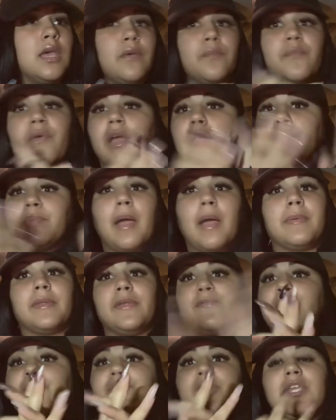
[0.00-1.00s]
Probably
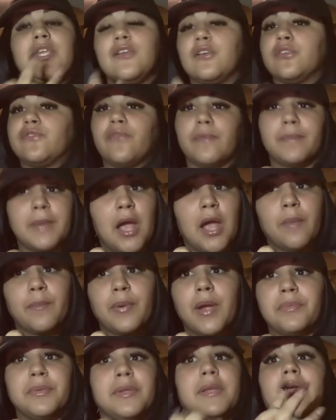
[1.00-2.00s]
50 years from now, I'm
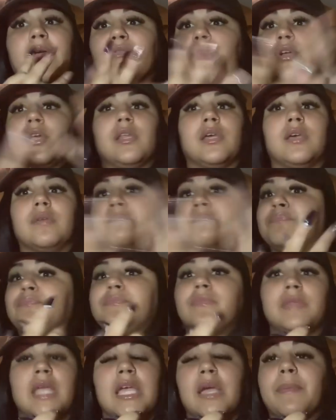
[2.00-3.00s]
probably never going to
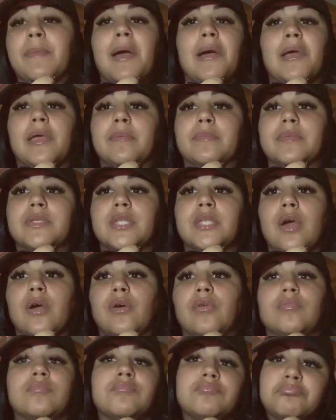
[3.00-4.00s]
think about him.
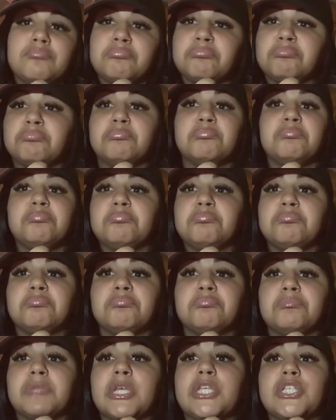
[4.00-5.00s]
So,
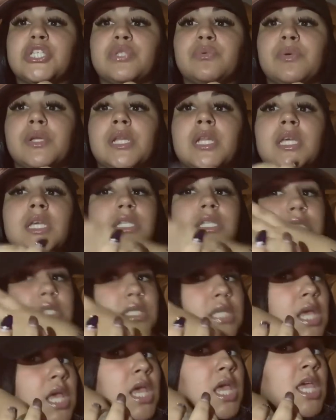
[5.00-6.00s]
that's just what it is.
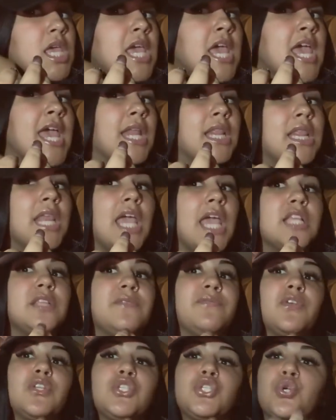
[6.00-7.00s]
Thanks
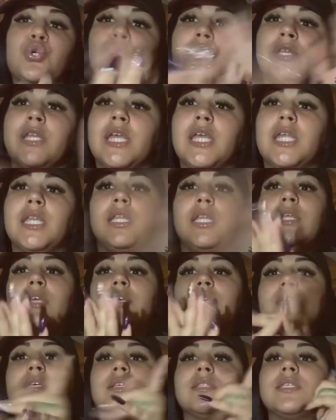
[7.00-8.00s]
for tuning in
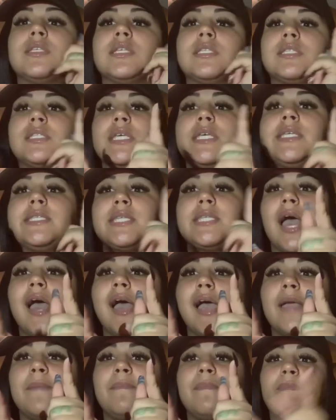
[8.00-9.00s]
to Tea
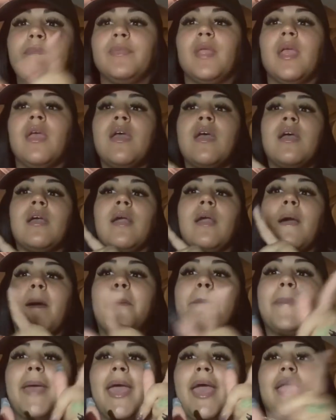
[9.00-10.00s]
Time.
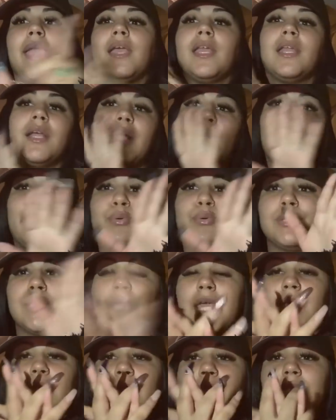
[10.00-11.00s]
Come back in a couple
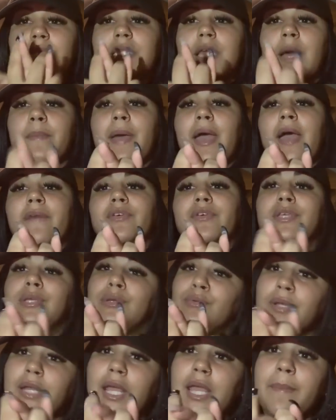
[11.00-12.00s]
days. I'm going to have a
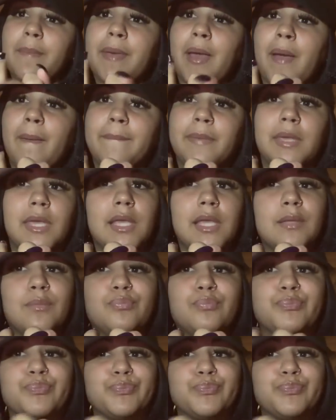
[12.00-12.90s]
Q&A about me.